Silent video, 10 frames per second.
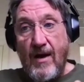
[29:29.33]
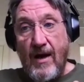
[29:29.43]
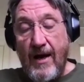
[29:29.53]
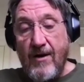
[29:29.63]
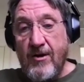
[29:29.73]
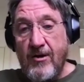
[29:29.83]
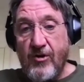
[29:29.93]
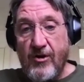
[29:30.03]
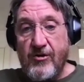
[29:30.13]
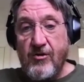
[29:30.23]
I only
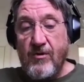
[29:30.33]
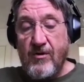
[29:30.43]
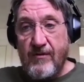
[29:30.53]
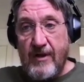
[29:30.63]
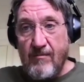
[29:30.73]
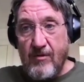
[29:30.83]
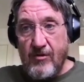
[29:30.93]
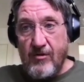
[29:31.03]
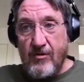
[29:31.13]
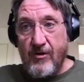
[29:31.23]
trust you when you've
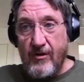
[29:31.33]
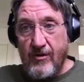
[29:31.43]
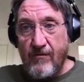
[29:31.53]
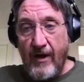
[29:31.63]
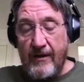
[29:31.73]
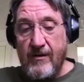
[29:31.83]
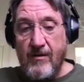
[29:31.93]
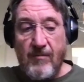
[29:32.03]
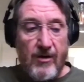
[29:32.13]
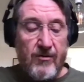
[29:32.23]
demonstrated you've acted in
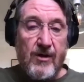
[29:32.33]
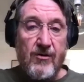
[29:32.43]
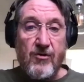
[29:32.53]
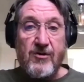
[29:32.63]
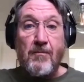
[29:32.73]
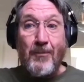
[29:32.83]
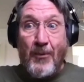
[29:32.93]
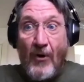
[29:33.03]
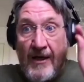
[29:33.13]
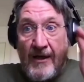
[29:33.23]
my own interest
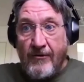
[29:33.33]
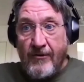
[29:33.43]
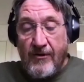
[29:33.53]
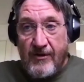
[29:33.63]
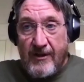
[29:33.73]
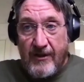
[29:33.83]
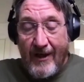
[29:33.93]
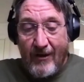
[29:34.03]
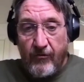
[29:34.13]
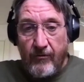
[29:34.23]
prior to this
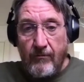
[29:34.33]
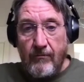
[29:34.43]
interaction.